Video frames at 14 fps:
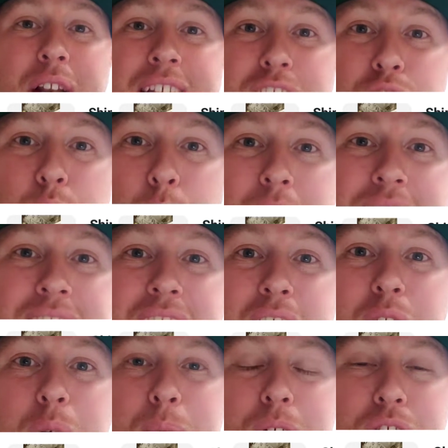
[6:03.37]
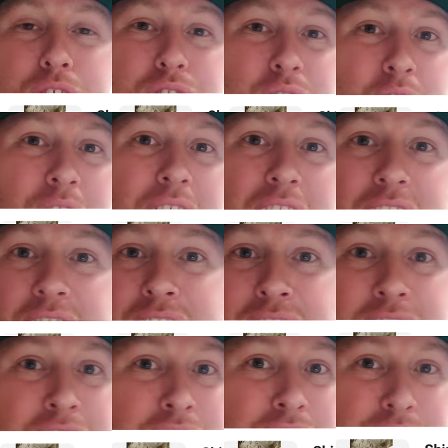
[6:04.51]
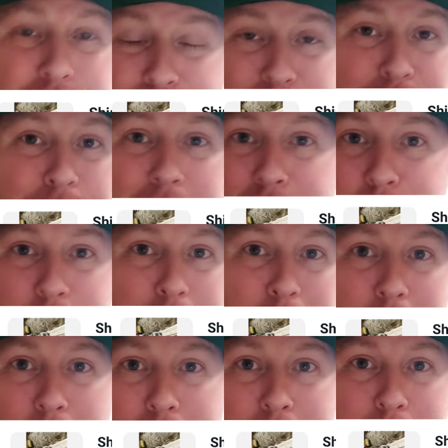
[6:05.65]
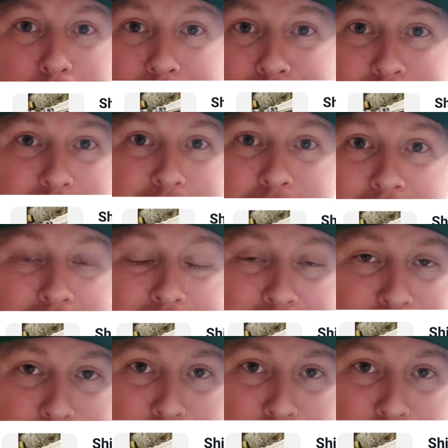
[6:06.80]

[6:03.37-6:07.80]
on a $20 purchase on a Facebook marketplace, you